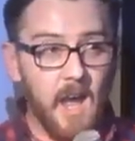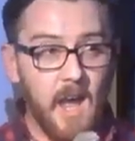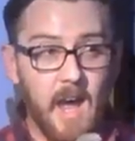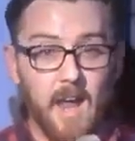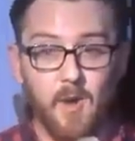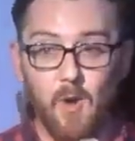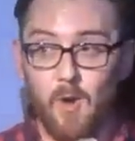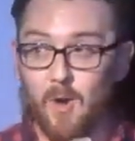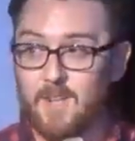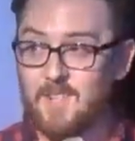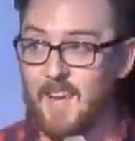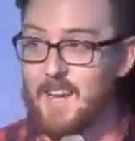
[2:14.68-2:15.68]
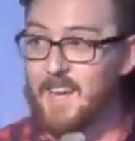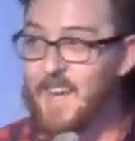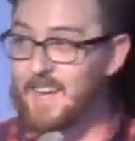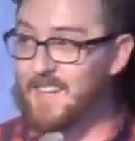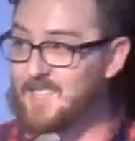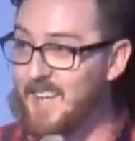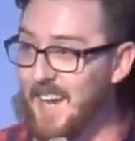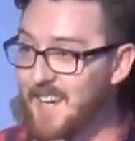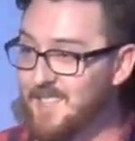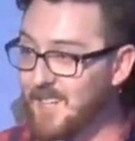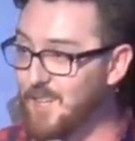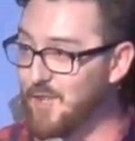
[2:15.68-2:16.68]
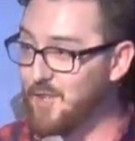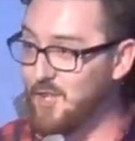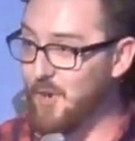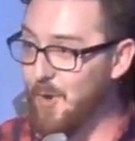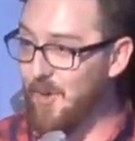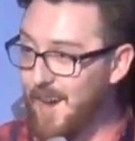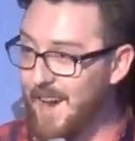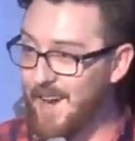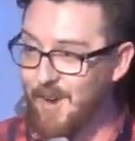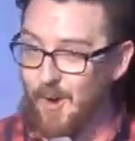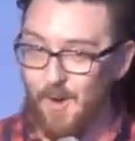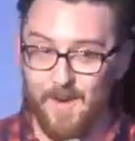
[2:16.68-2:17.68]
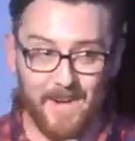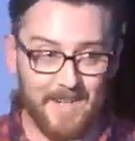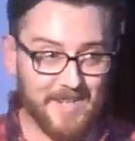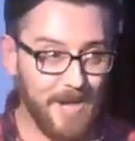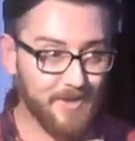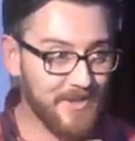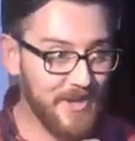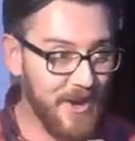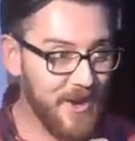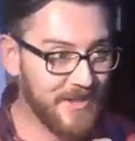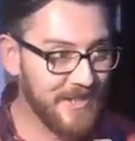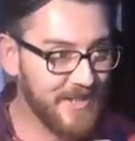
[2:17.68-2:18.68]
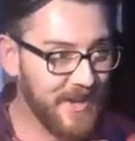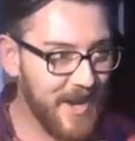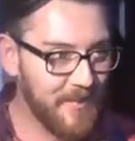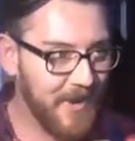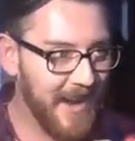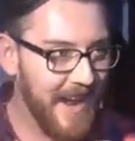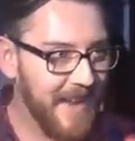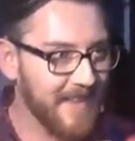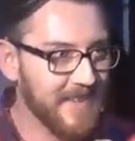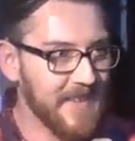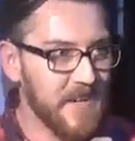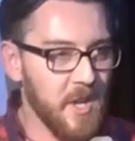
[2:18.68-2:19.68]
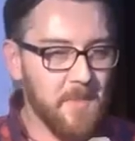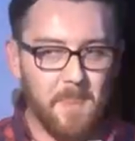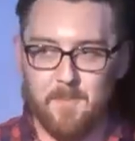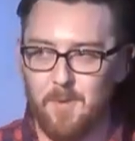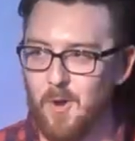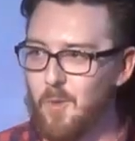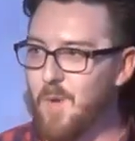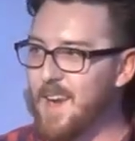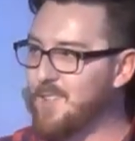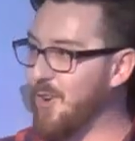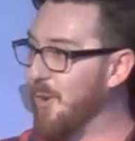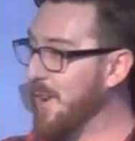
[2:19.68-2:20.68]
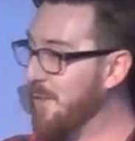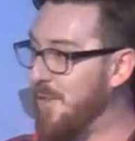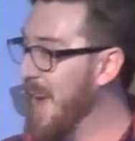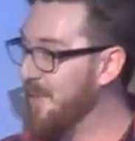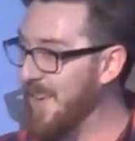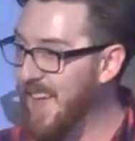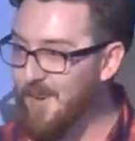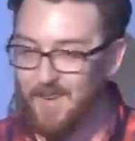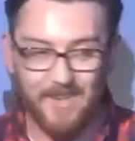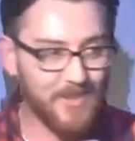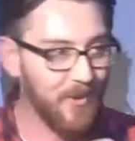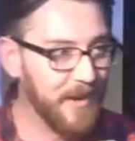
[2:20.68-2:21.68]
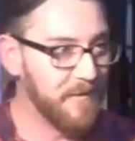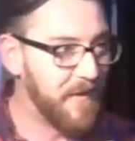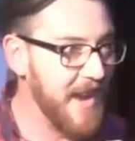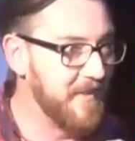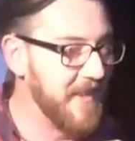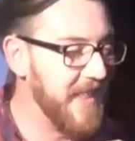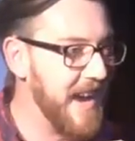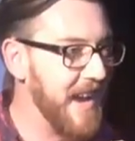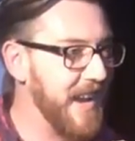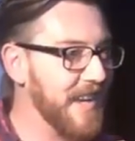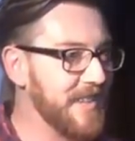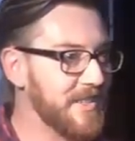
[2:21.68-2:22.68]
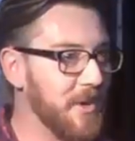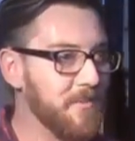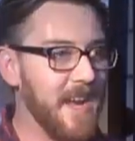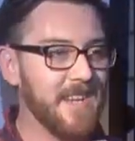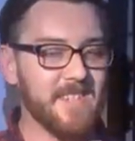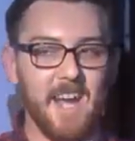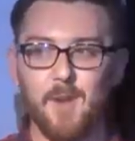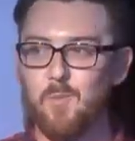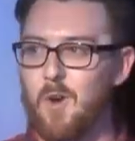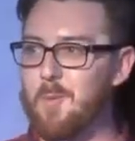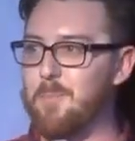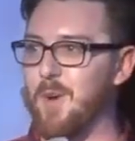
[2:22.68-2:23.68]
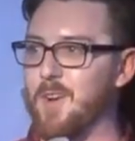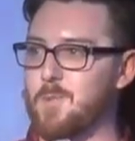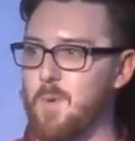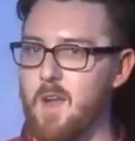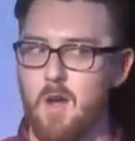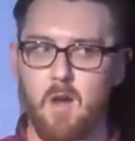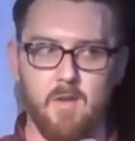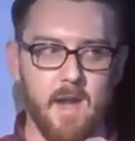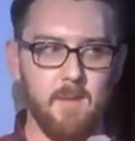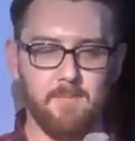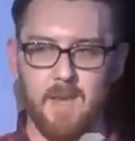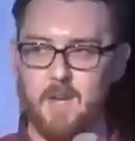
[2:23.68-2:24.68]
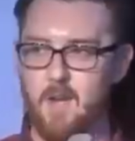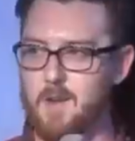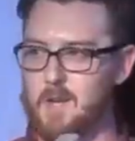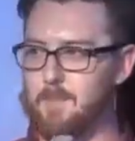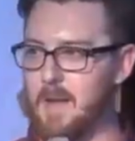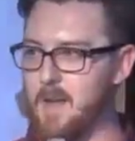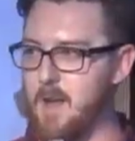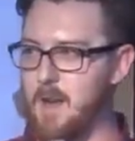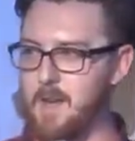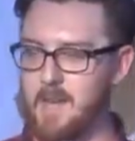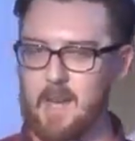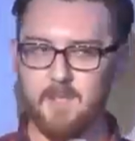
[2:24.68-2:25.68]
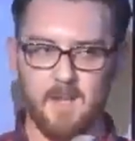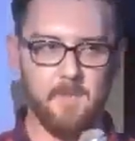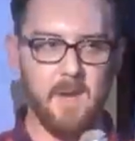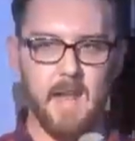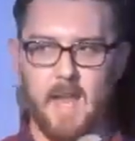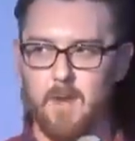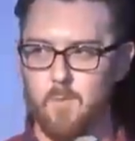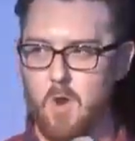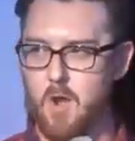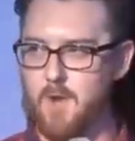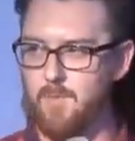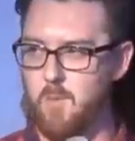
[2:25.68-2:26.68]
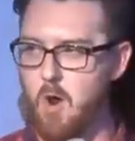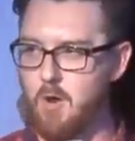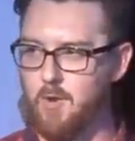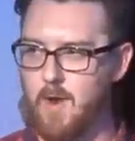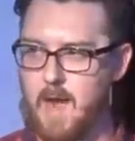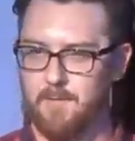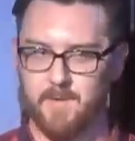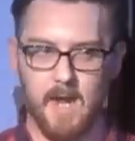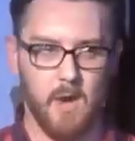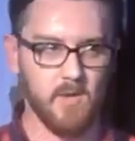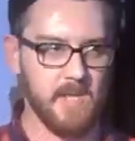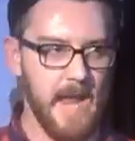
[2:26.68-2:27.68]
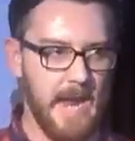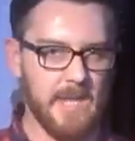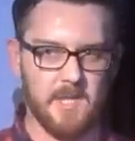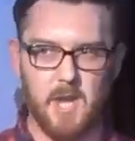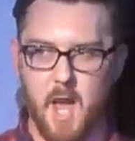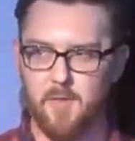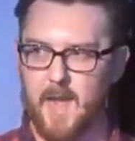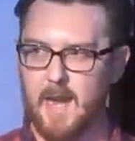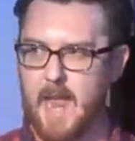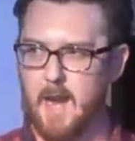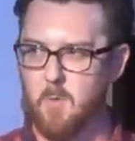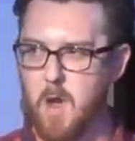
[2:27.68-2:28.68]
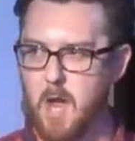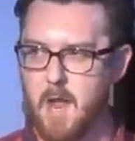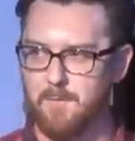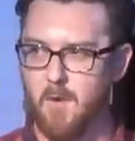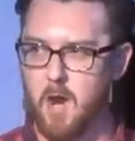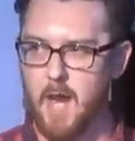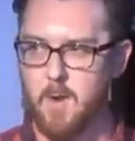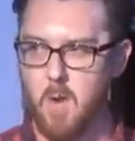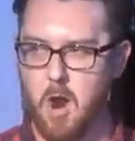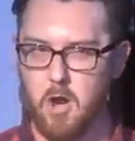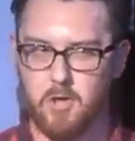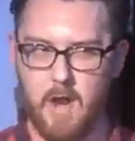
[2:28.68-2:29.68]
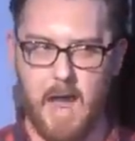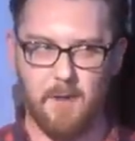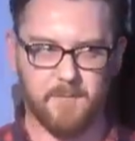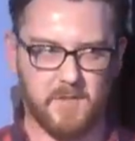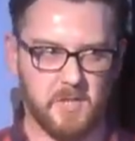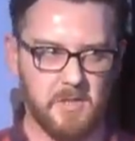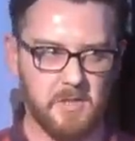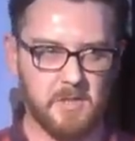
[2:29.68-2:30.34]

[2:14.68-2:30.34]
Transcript: I know, it's like 90 seconds into the show, right, and it already sounds nerdy, doesn't it, but... Uh, but we're totally fine with that. We're totally fine with that. Like some days, I had hmm. one person went, all right, bit nerdy, bit nerdy. Is it a bit like World of Warcraft? And I was like, it's nothing like World of fucking Warcraft.